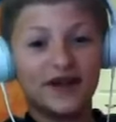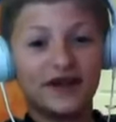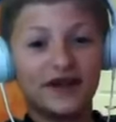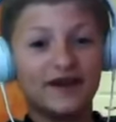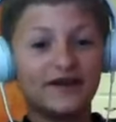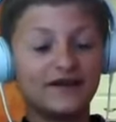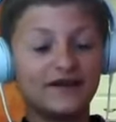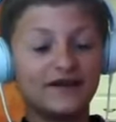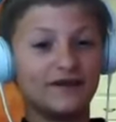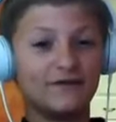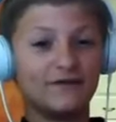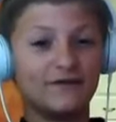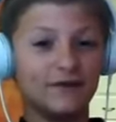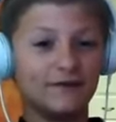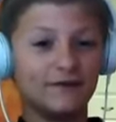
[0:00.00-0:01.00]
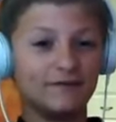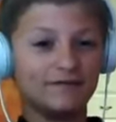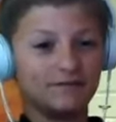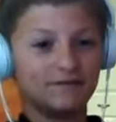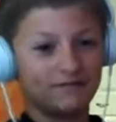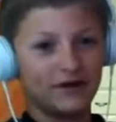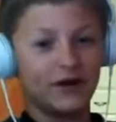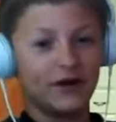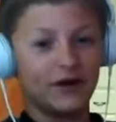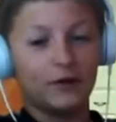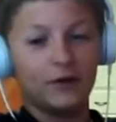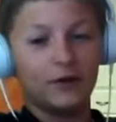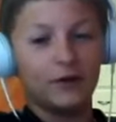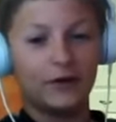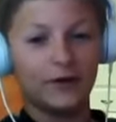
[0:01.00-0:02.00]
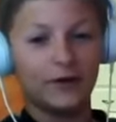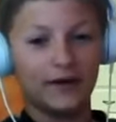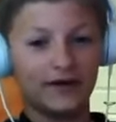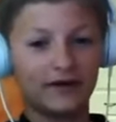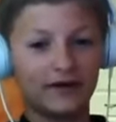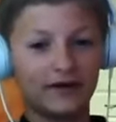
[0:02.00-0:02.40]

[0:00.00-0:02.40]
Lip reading: dead if you didn't know what you're doing.